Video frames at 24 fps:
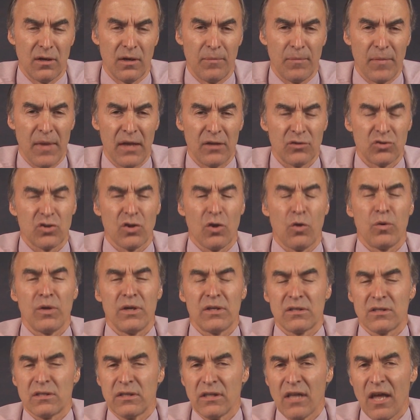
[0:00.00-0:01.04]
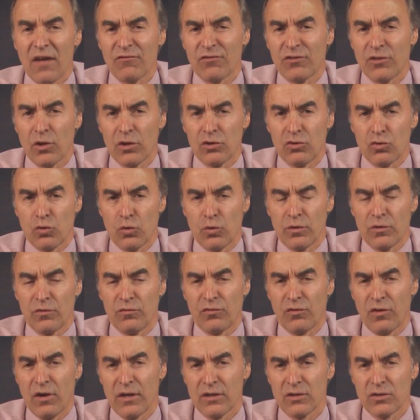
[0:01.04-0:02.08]
And so it's left the Tour de
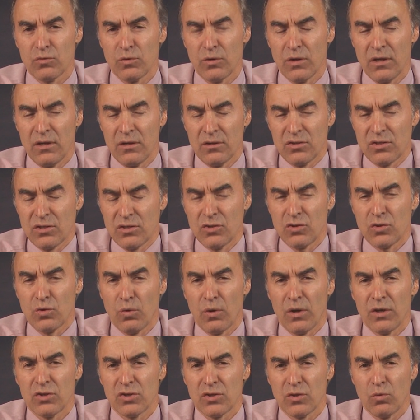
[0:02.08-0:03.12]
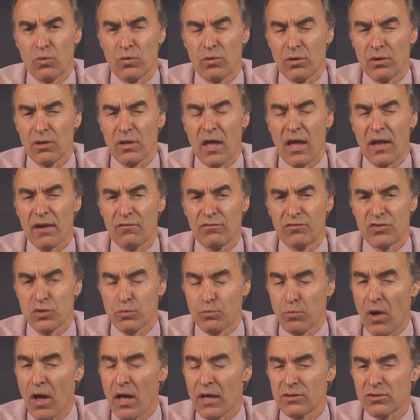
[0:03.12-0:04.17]
France in a situation where a lot of
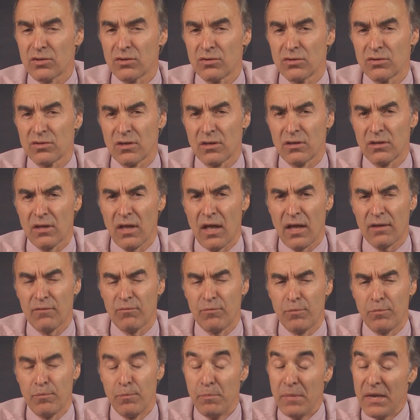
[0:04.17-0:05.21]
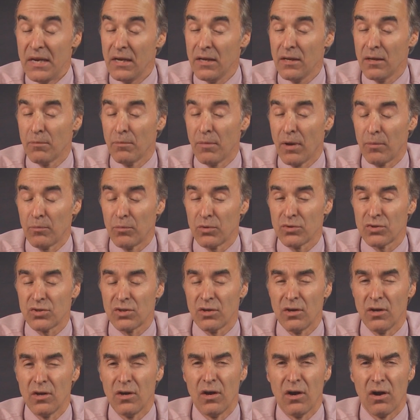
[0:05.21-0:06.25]
sponsors and a lot of media members
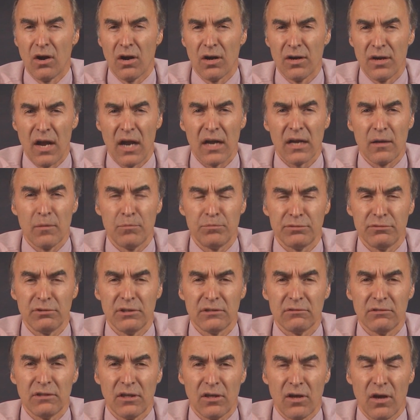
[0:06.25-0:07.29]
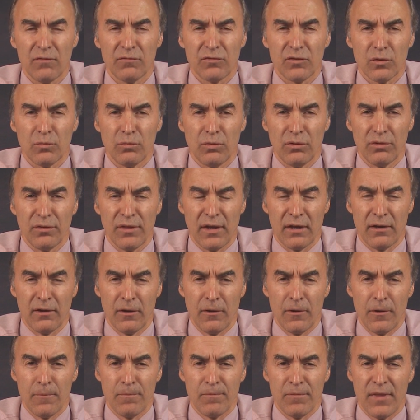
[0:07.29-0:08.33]
are not completely comfortable that
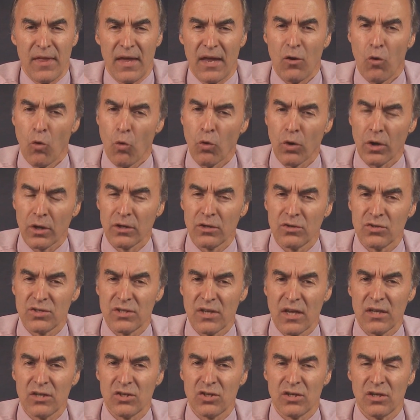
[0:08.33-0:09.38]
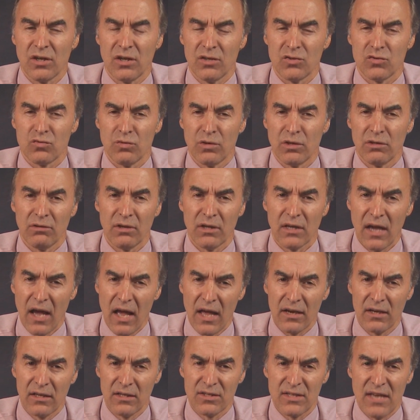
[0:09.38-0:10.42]
that organization has really
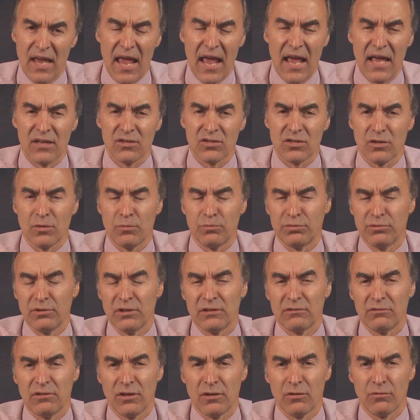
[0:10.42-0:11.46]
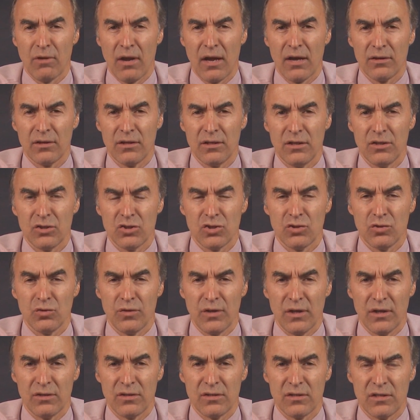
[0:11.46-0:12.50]
gotten its hands completely around an issue
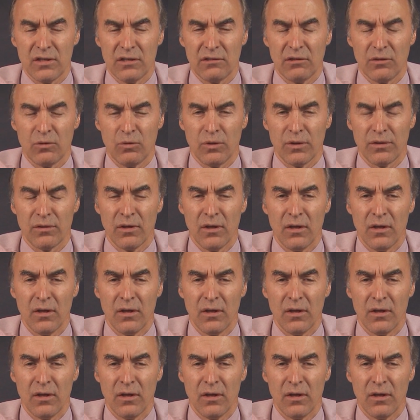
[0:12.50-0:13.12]
that it's dealing with.